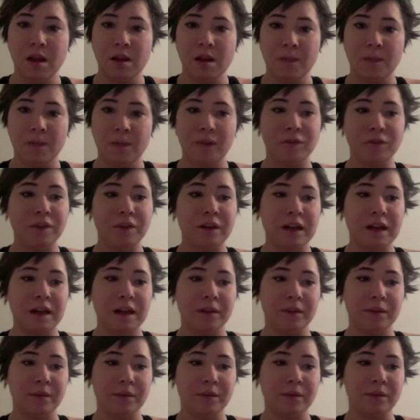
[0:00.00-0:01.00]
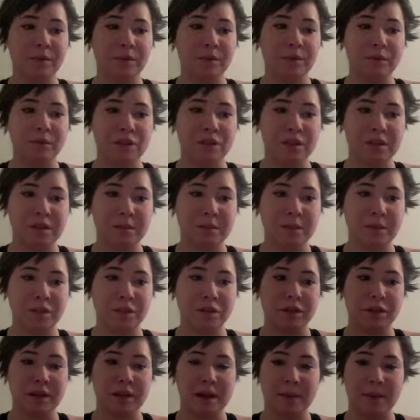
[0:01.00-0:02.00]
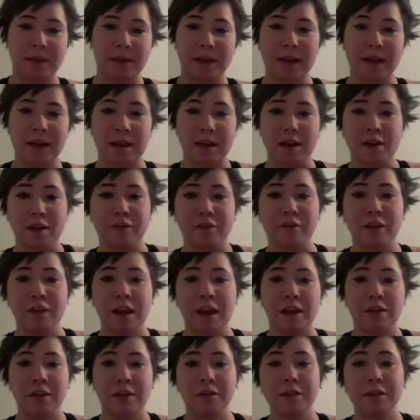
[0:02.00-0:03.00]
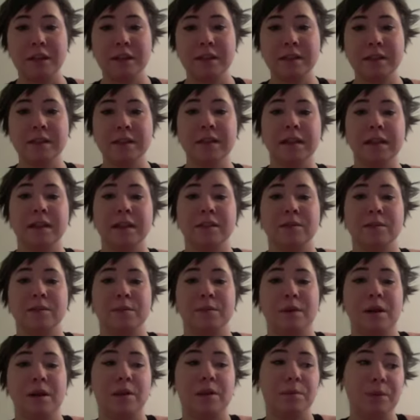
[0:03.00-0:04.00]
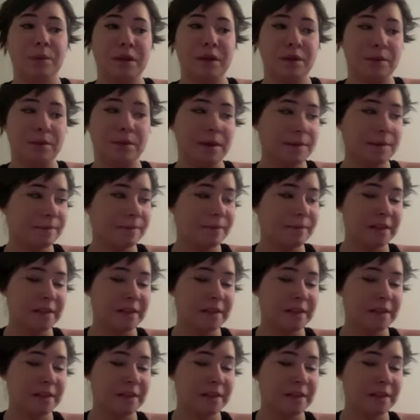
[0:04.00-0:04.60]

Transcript: But for now, just to make sure that I'm getting enough calories in, that's what I'll be doing.